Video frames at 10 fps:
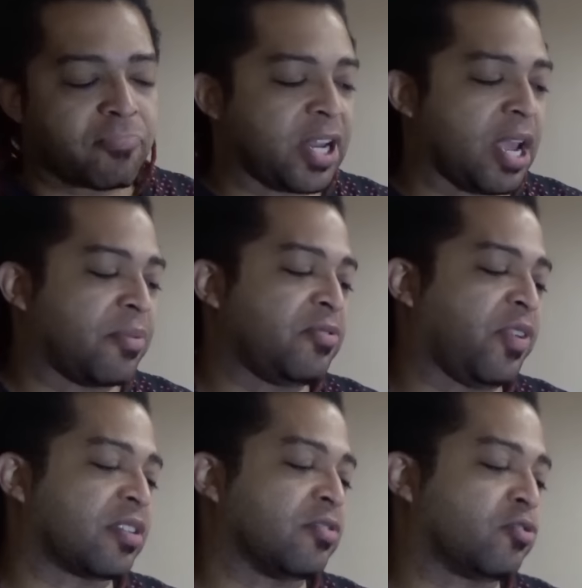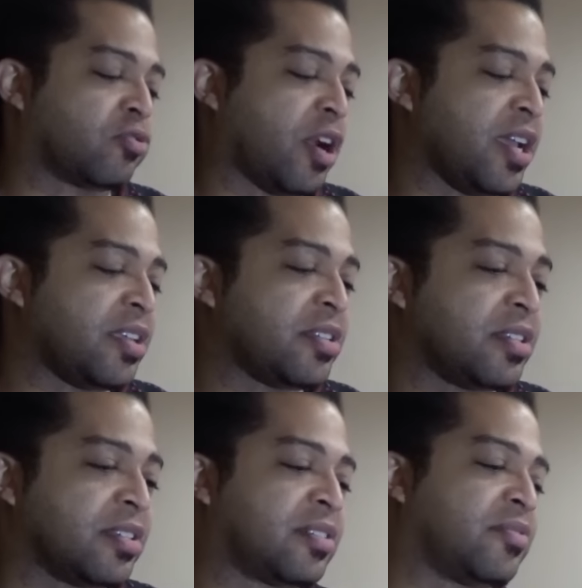Damn, it's fucking dry as...
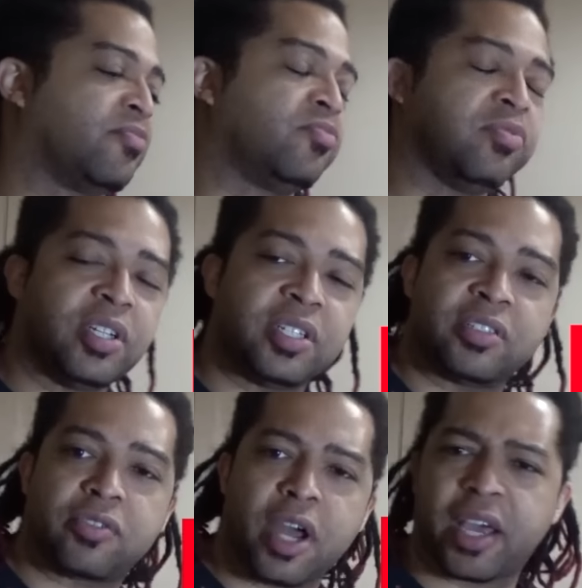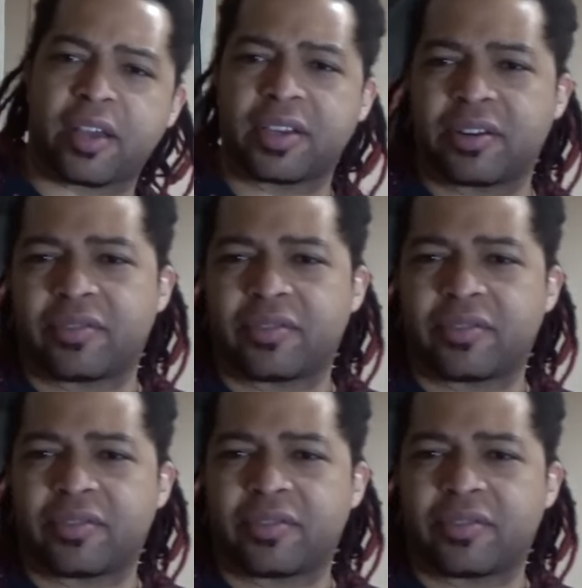It's really dry out here